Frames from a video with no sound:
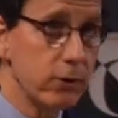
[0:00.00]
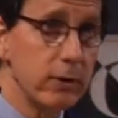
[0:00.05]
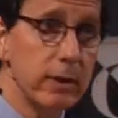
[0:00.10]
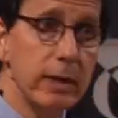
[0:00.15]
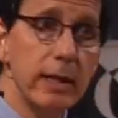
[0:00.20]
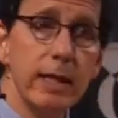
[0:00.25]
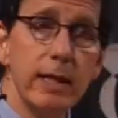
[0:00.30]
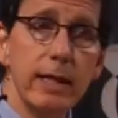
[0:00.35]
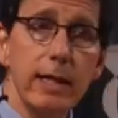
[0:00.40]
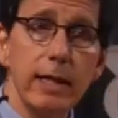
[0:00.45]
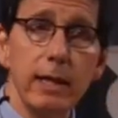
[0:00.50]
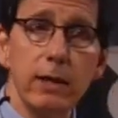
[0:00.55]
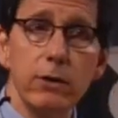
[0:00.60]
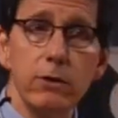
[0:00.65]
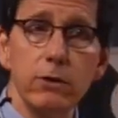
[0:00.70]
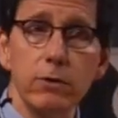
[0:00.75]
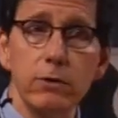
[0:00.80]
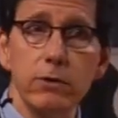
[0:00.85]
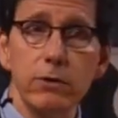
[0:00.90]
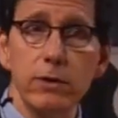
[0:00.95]
kneeling
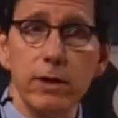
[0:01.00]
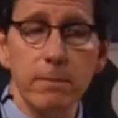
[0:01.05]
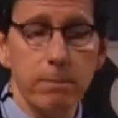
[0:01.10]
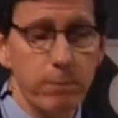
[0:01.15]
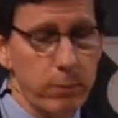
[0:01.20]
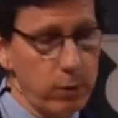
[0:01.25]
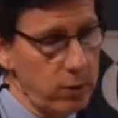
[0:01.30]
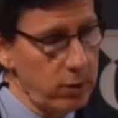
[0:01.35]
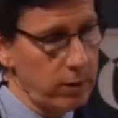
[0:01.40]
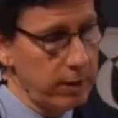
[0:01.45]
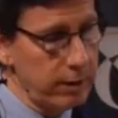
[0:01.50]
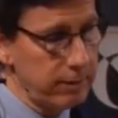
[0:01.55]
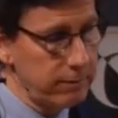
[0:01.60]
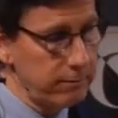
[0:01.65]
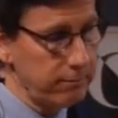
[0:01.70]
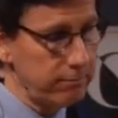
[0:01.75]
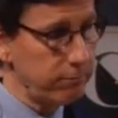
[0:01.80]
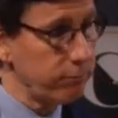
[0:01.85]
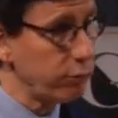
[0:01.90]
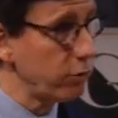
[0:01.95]
in your temple, and
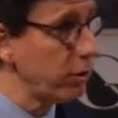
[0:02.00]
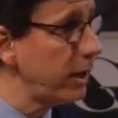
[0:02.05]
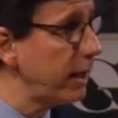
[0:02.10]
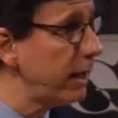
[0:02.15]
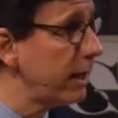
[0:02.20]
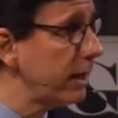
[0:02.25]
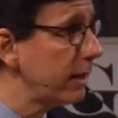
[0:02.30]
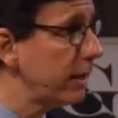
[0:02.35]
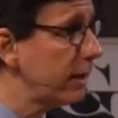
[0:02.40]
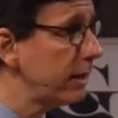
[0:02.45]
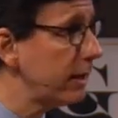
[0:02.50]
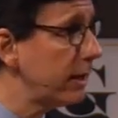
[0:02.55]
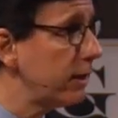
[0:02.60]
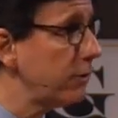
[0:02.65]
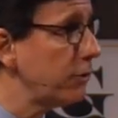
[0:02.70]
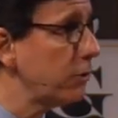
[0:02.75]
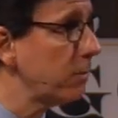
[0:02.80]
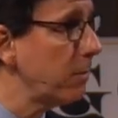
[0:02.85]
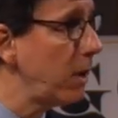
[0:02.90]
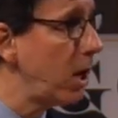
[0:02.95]
praying
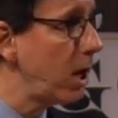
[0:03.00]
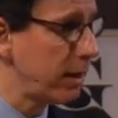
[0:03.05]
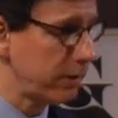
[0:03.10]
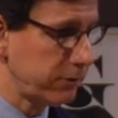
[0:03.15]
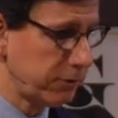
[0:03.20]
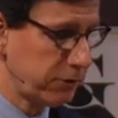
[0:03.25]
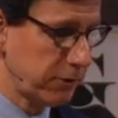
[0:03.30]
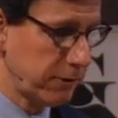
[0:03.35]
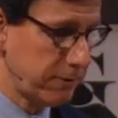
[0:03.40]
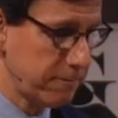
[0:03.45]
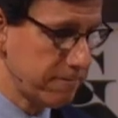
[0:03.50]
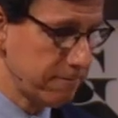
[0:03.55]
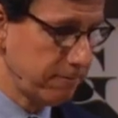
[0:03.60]
in your mosque.